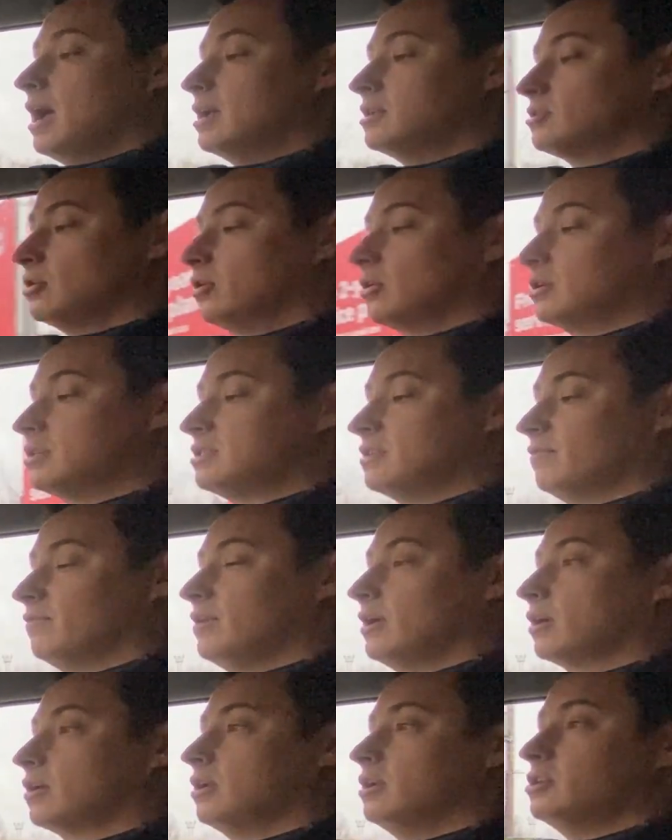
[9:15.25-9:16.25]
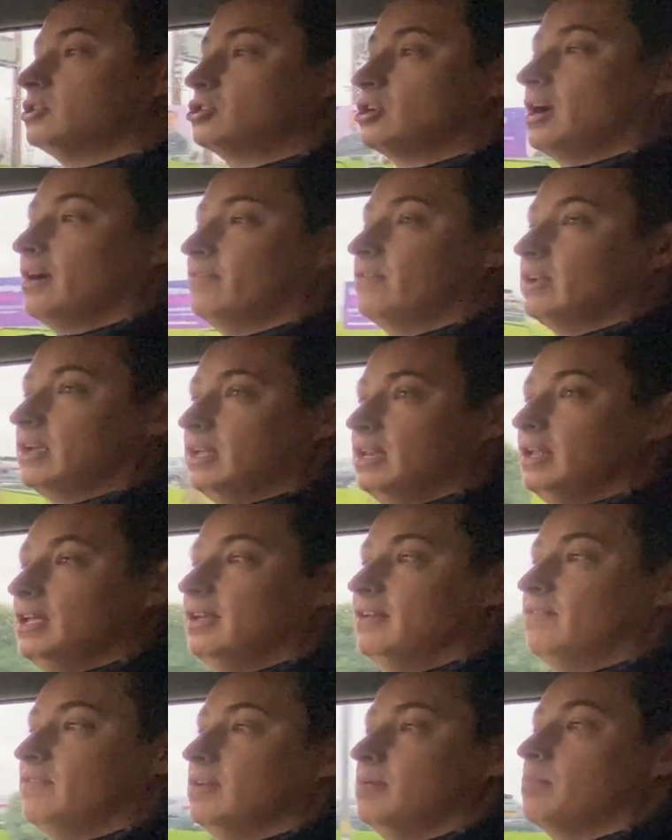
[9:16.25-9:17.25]
as long as the vehicle is driving in
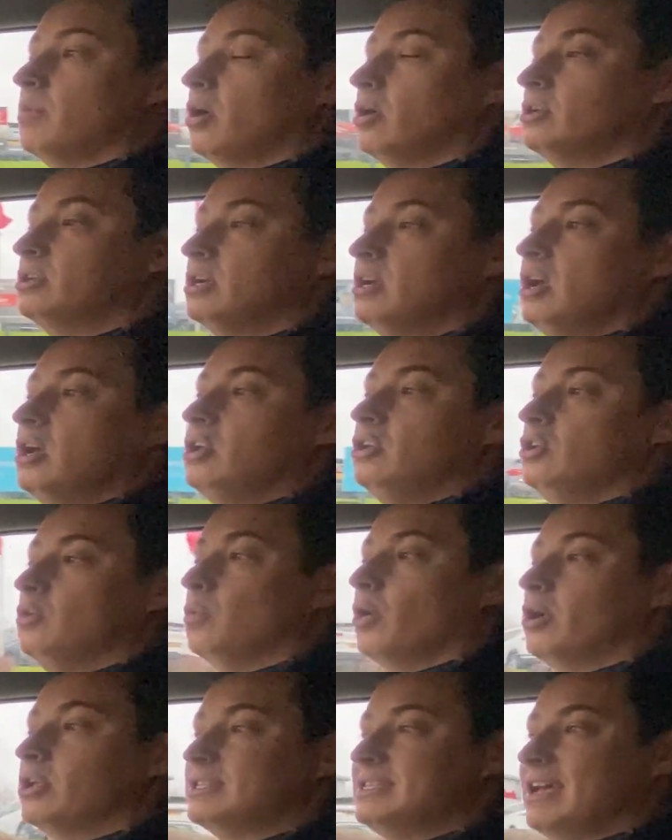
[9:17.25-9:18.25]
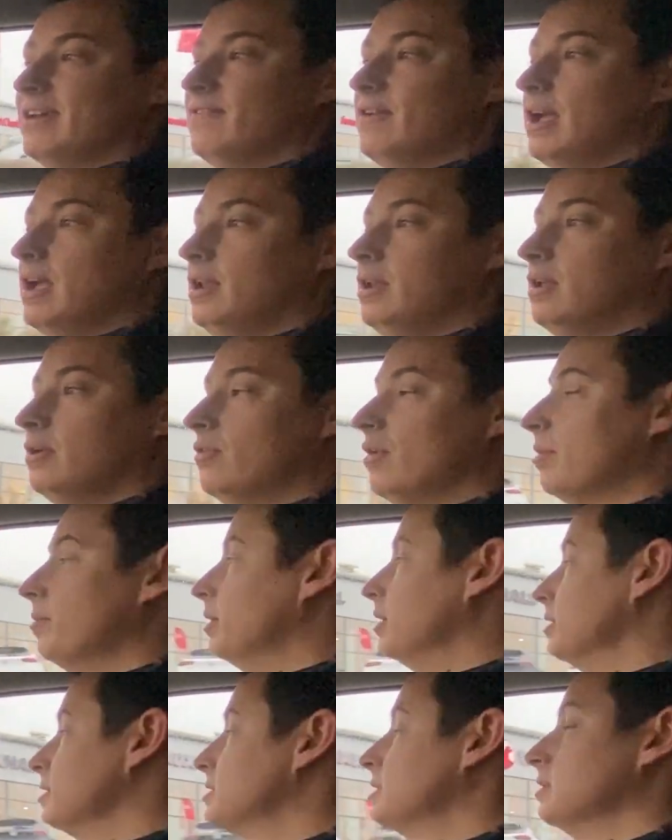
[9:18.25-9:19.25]
EV mode, you won't have any
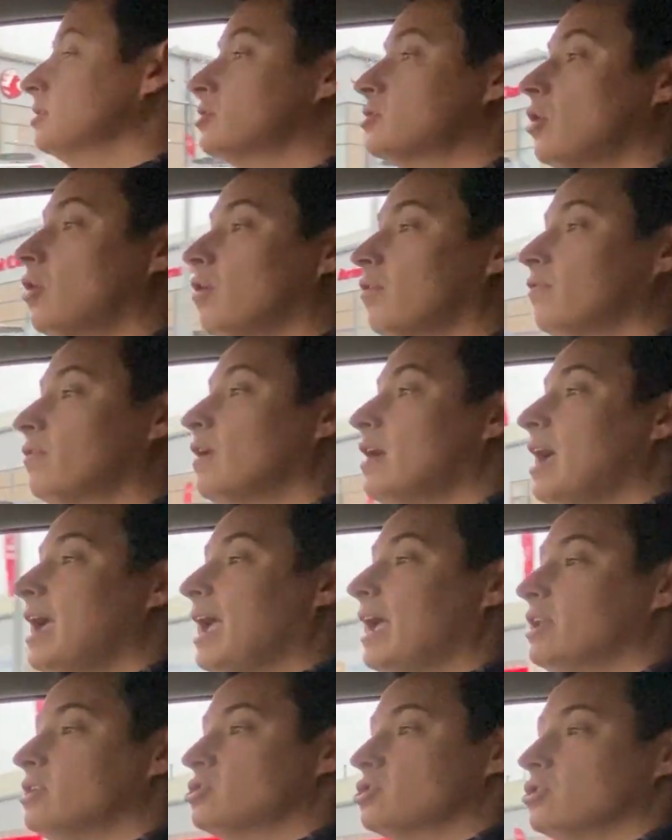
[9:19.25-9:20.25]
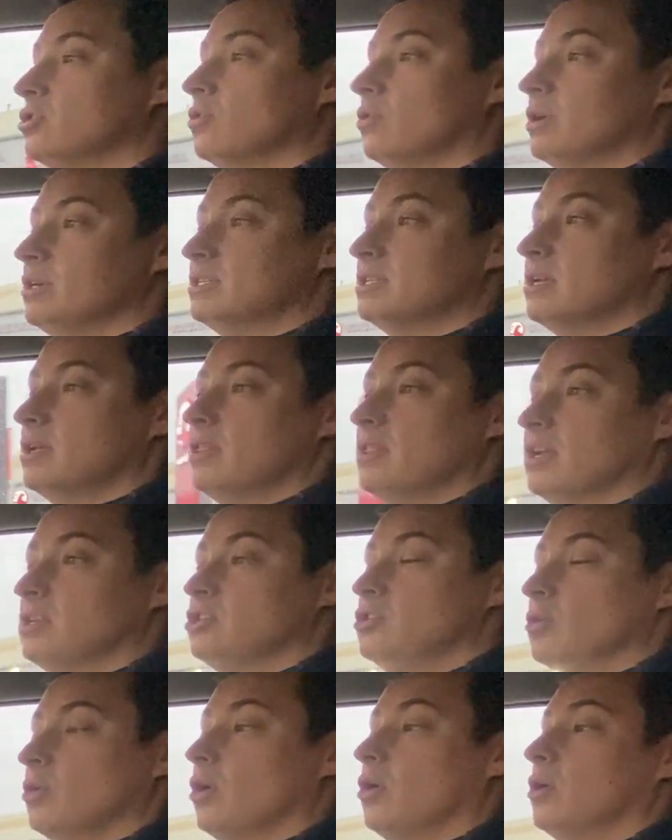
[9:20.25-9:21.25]
reminiscence of engine noise that
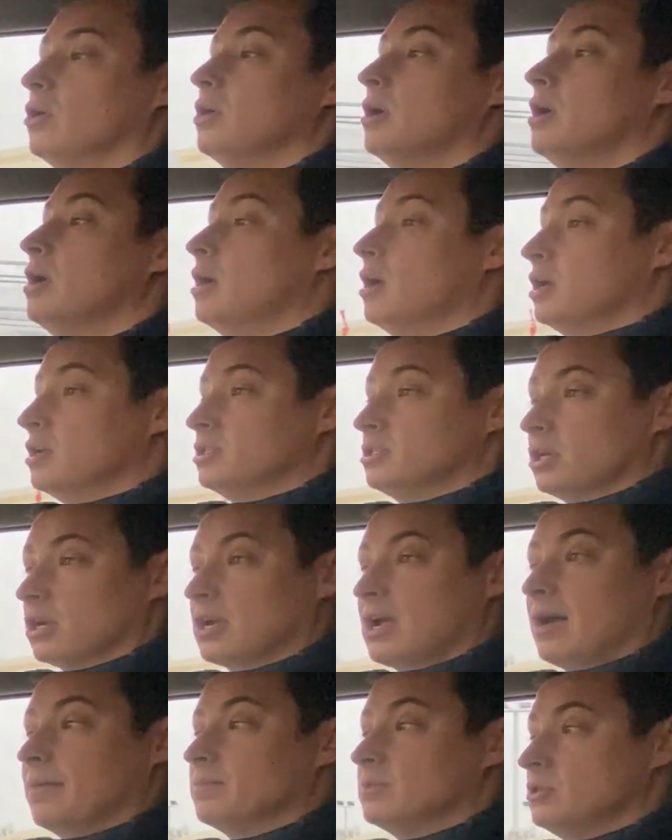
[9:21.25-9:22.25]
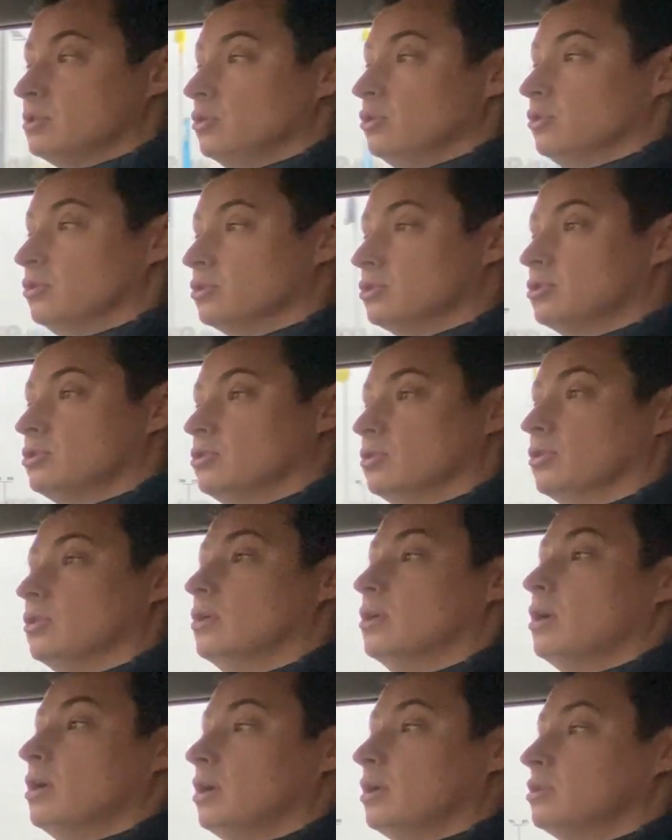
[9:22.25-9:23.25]
you are succumbed to used to
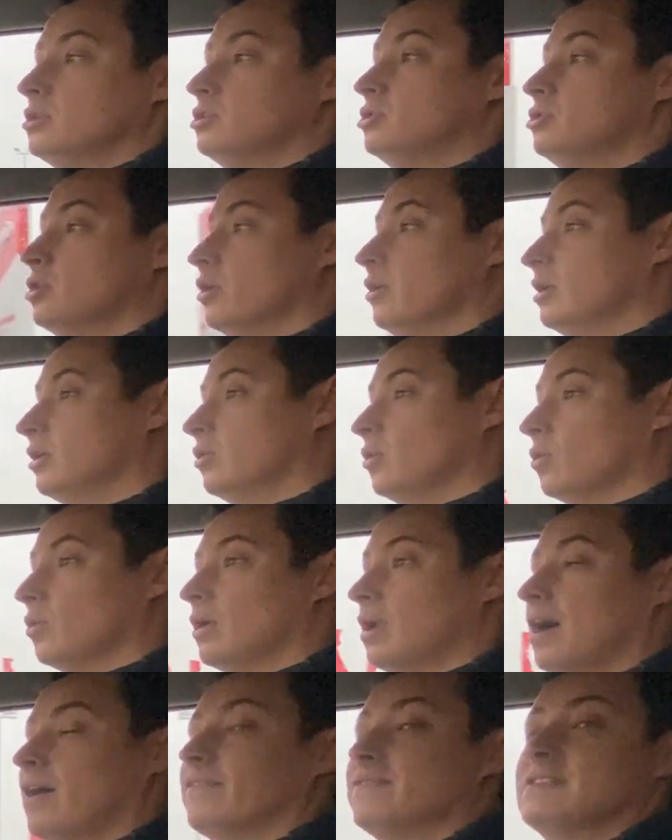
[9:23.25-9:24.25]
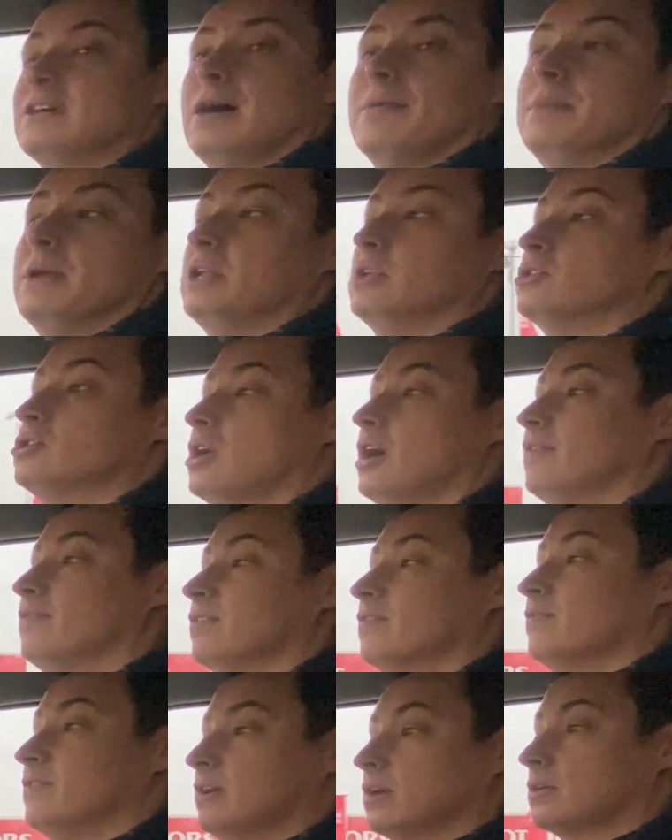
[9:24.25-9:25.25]
during your lifetime in
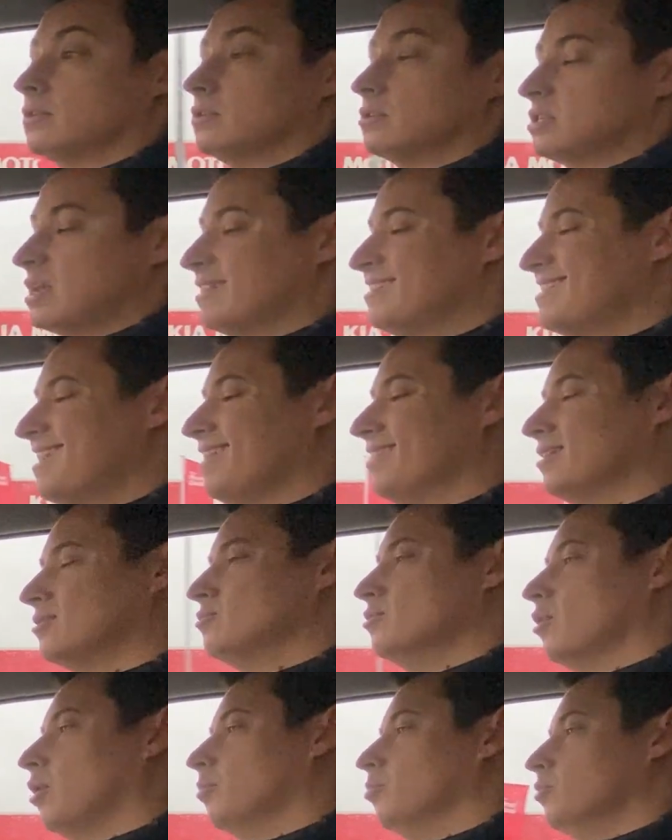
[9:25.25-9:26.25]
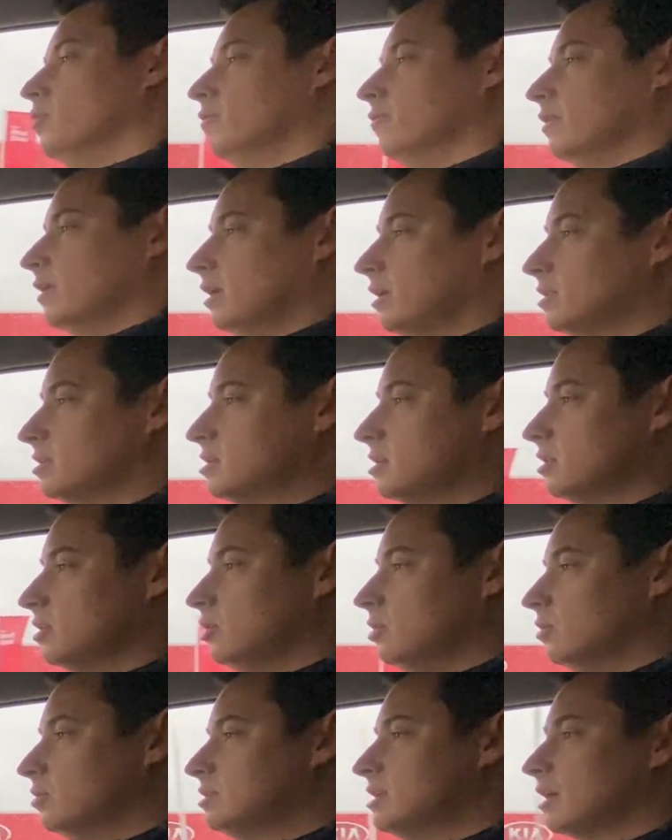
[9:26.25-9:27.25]
driving vehicles. Now that we are moving into the
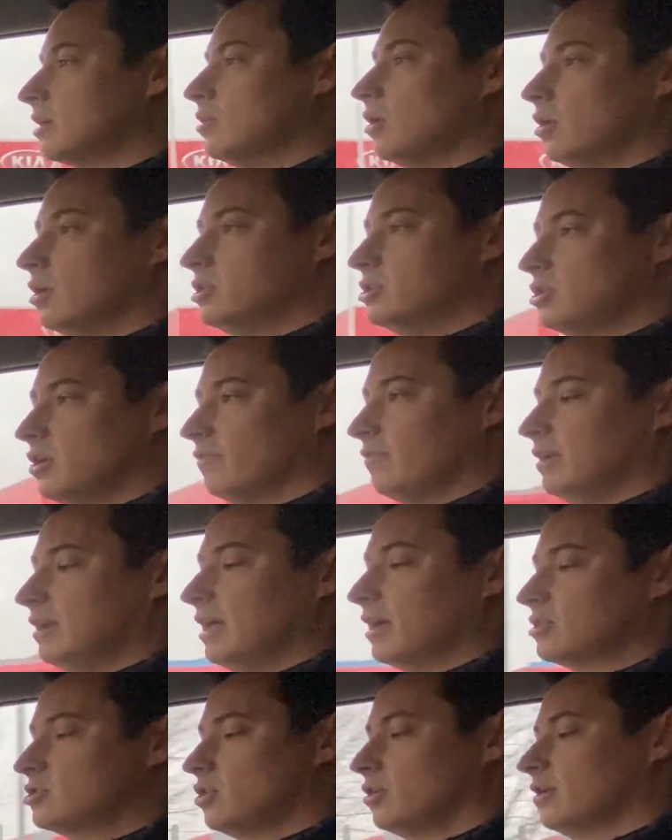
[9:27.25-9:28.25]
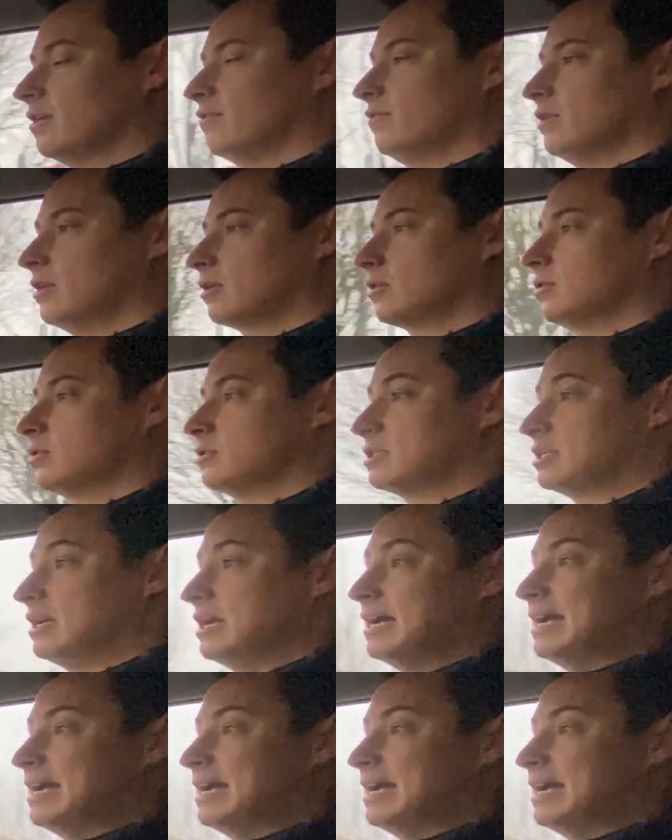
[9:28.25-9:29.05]
new technology of electronic vehicles,